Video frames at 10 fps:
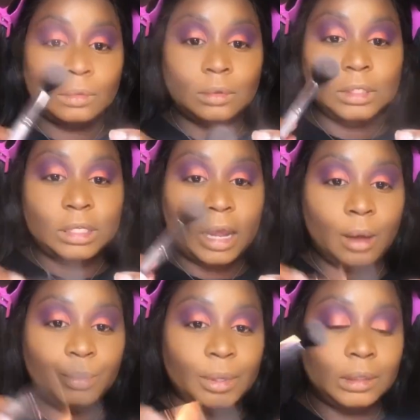Tap.
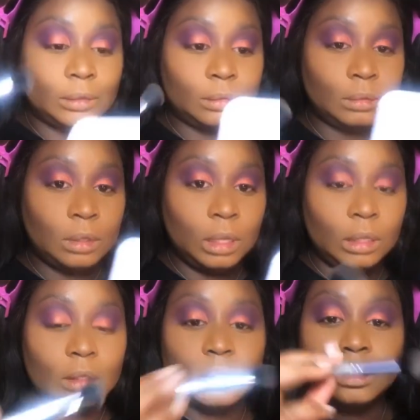This
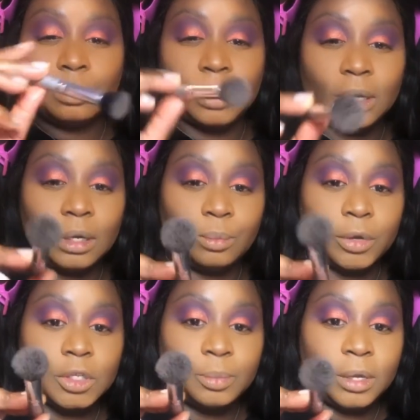is a blending brush,
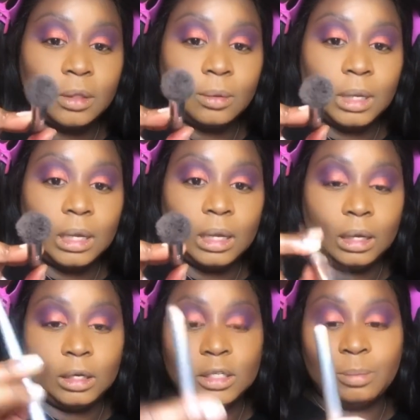by the way, and
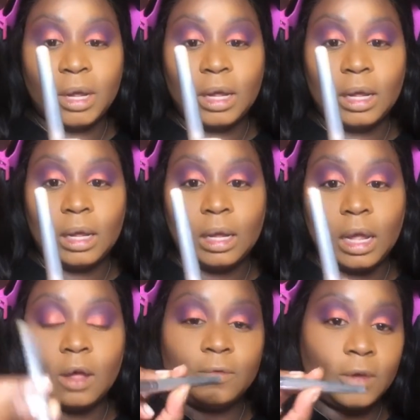it's by
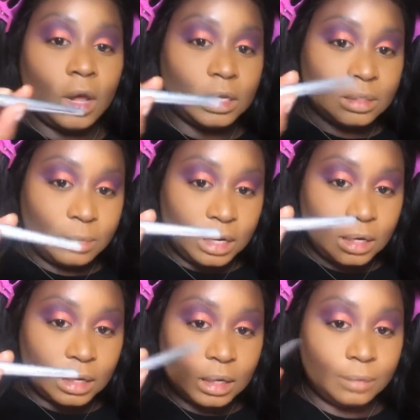e.l.f. Cosmetic.
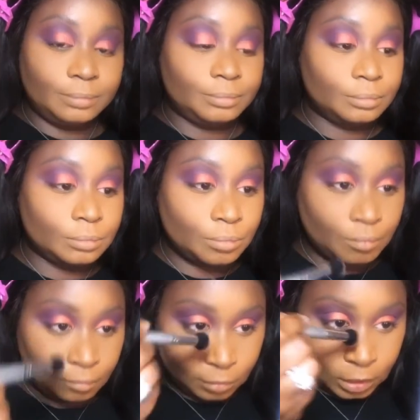
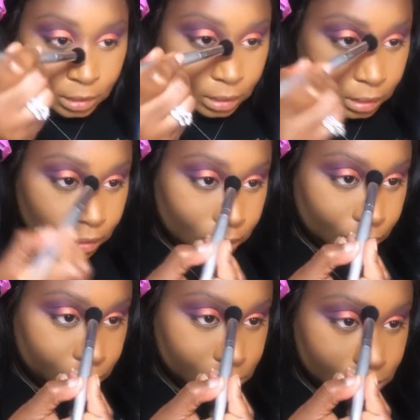And we're
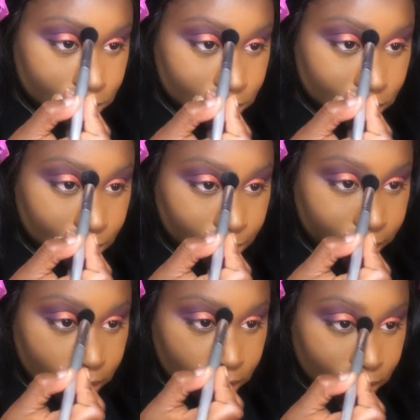just gonna bring
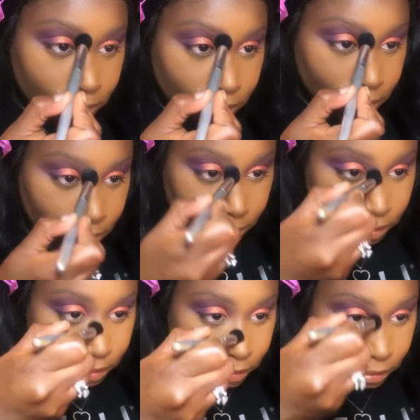it right
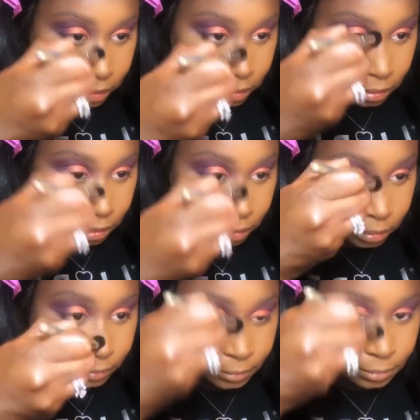in here.
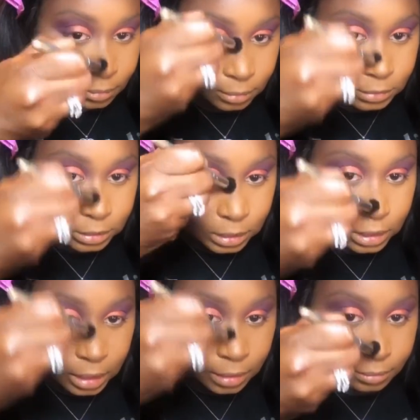See that?